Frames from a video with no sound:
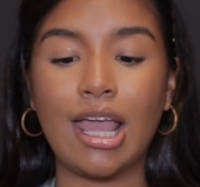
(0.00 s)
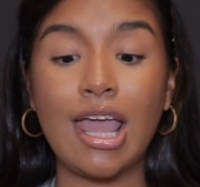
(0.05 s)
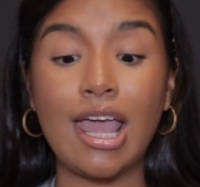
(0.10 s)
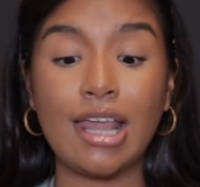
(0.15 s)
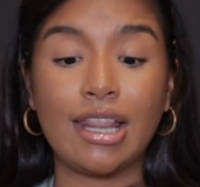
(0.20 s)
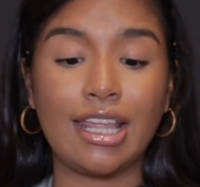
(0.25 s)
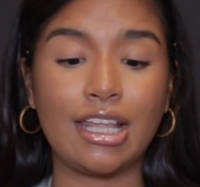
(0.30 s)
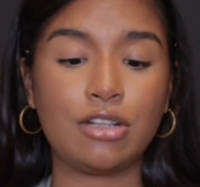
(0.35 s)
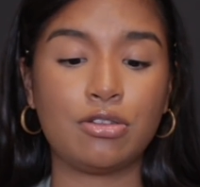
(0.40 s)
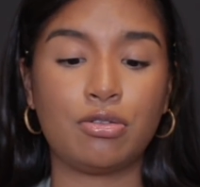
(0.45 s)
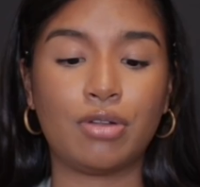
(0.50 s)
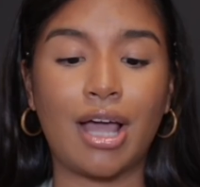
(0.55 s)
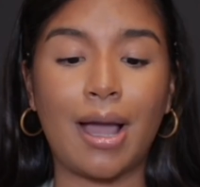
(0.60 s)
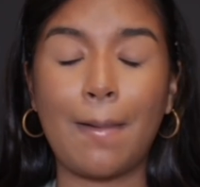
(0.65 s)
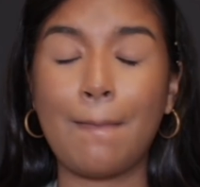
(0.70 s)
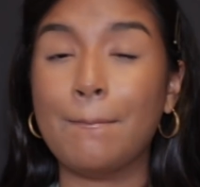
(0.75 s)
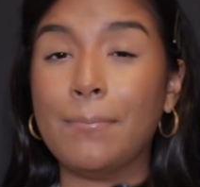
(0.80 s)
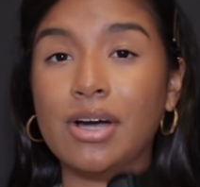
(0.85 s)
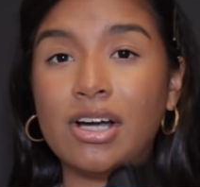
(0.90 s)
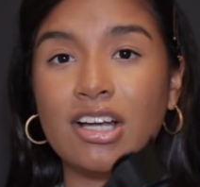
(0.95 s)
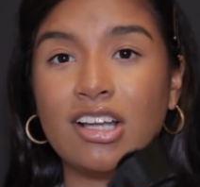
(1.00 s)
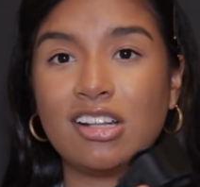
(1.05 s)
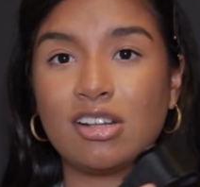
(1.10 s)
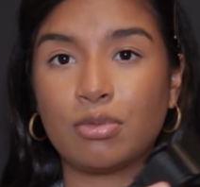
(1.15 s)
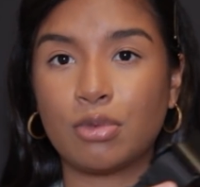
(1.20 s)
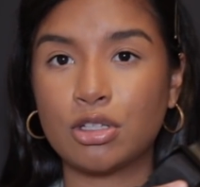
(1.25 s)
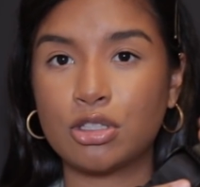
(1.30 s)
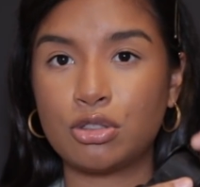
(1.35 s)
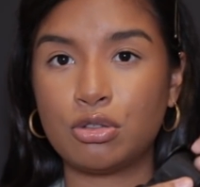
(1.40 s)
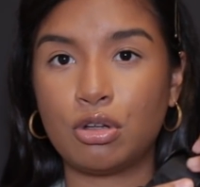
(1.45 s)
They do not budge
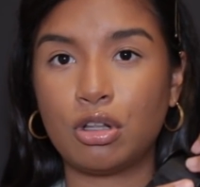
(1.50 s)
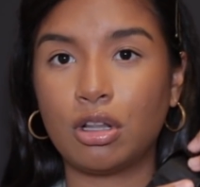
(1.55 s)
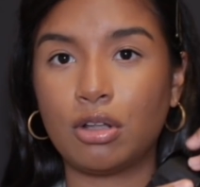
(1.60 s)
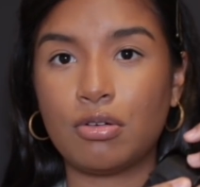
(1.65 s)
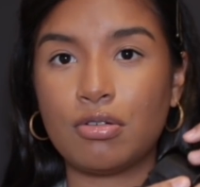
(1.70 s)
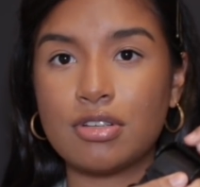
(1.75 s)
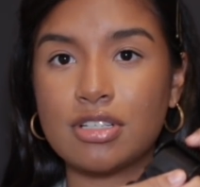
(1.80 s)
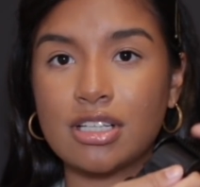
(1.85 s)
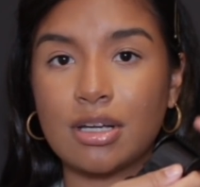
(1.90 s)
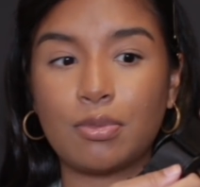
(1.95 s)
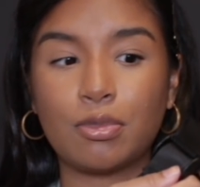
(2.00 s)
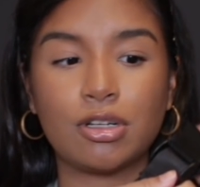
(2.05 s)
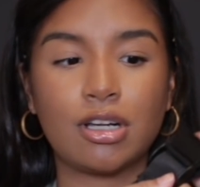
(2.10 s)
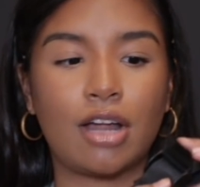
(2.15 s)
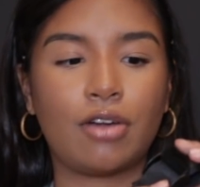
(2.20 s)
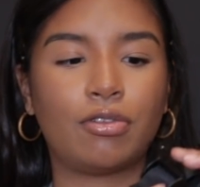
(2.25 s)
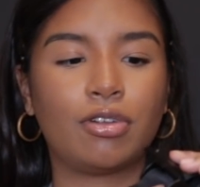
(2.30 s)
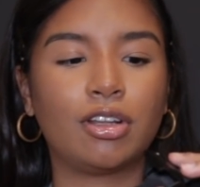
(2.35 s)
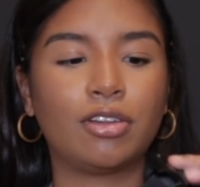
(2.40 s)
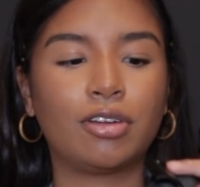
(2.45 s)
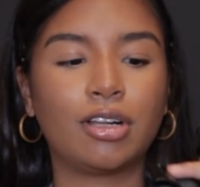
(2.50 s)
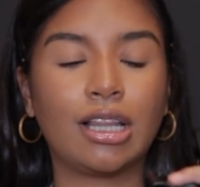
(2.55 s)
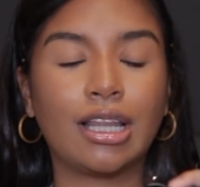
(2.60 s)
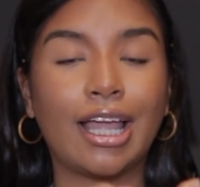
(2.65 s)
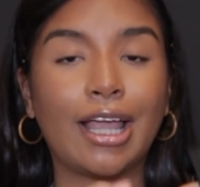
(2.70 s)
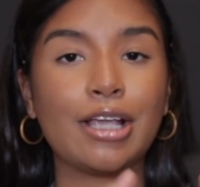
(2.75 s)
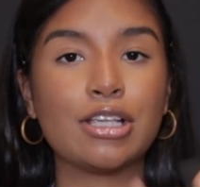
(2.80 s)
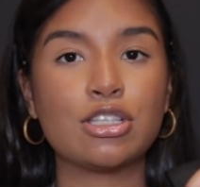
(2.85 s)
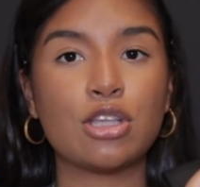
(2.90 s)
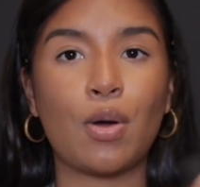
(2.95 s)
once you close them, which I really, really
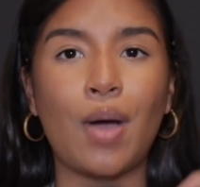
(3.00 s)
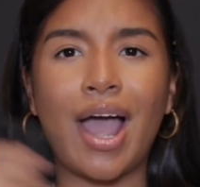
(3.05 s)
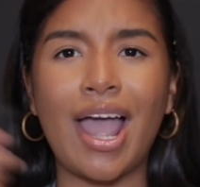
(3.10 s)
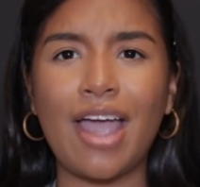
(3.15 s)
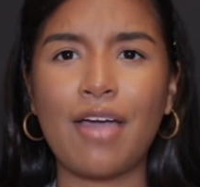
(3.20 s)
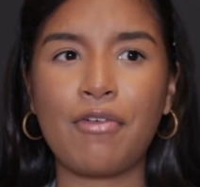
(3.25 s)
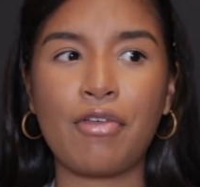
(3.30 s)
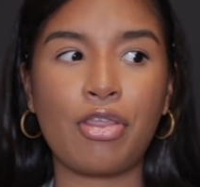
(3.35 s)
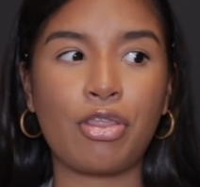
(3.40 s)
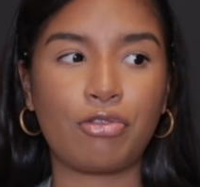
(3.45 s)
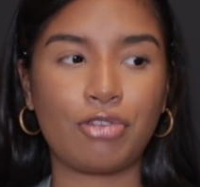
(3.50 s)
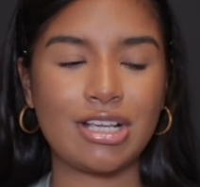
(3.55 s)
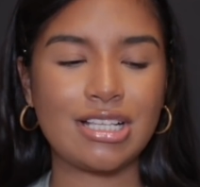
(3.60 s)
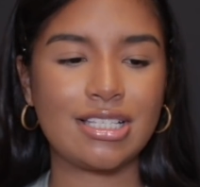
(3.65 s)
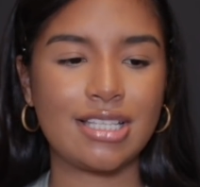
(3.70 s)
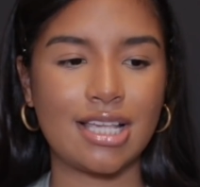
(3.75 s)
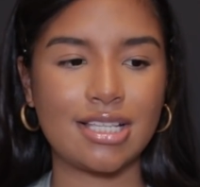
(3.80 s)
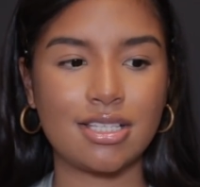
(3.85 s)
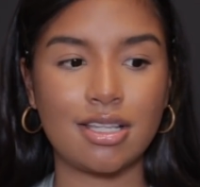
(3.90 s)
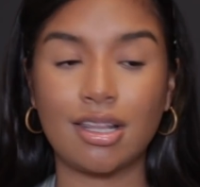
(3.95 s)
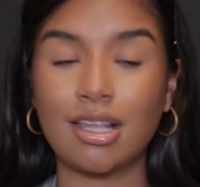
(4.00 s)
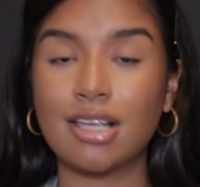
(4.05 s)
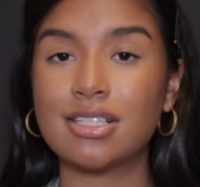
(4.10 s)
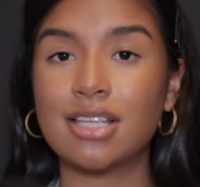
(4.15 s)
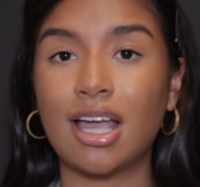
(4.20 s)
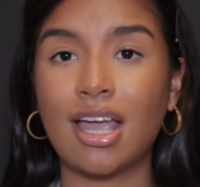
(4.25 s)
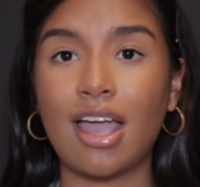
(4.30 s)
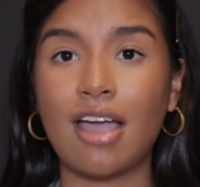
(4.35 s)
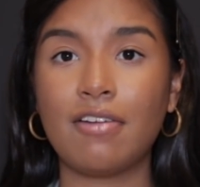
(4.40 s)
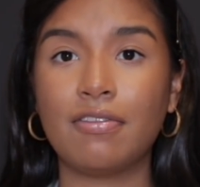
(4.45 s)
like. So I have three sets of these. I
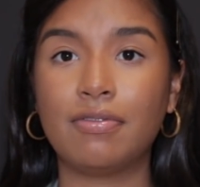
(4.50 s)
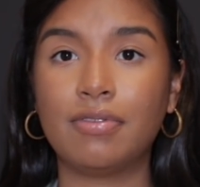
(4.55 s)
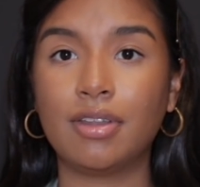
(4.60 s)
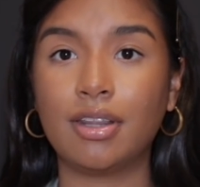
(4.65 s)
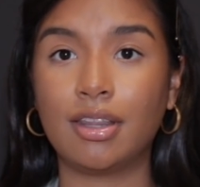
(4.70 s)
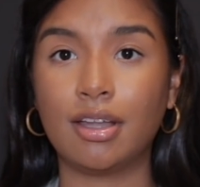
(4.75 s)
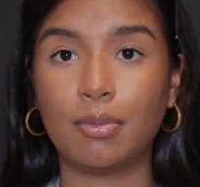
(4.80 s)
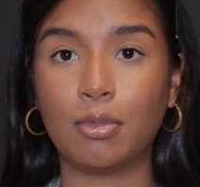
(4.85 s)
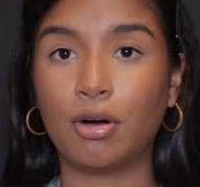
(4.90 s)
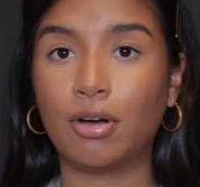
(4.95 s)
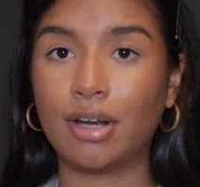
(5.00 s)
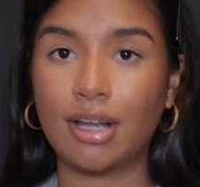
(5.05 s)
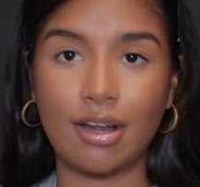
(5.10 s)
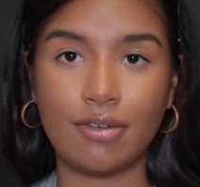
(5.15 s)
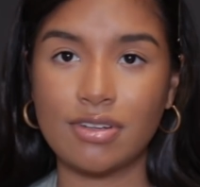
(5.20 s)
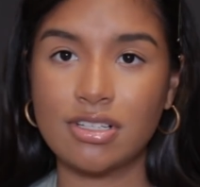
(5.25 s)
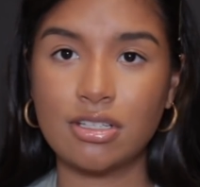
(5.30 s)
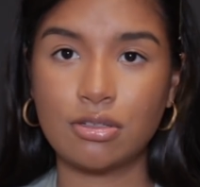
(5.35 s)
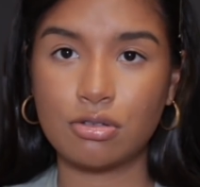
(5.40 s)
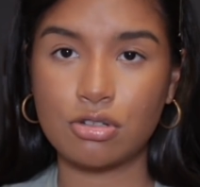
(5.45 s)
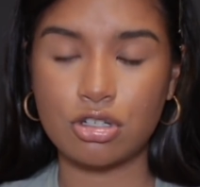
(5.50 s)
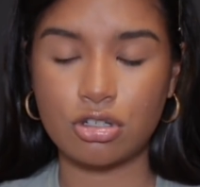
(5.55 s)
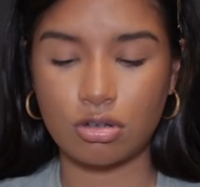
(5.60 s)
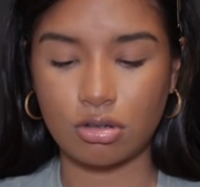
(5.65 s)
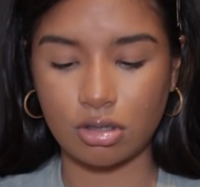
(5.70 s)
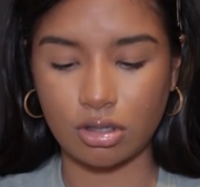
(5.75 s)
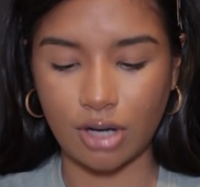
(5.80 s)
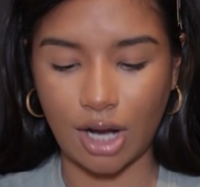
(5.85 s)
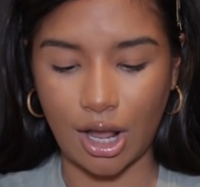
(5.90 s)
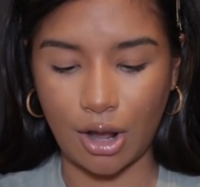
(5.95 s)
have them on every single
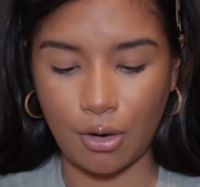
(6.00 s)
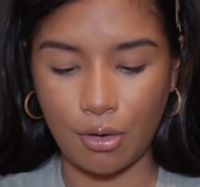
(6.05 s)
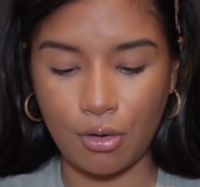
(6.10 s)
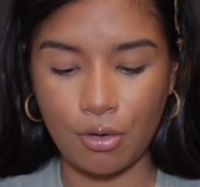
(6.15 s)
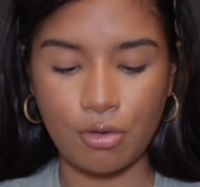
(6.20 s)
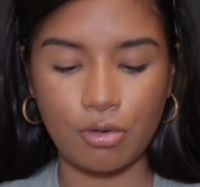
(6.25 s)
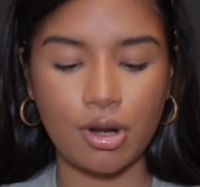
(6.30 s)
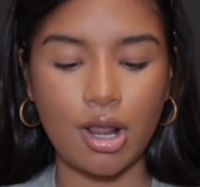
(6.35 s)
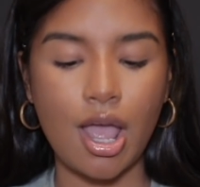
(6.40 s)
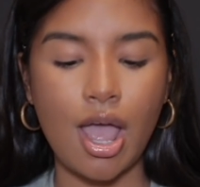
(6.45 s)
stroller I own.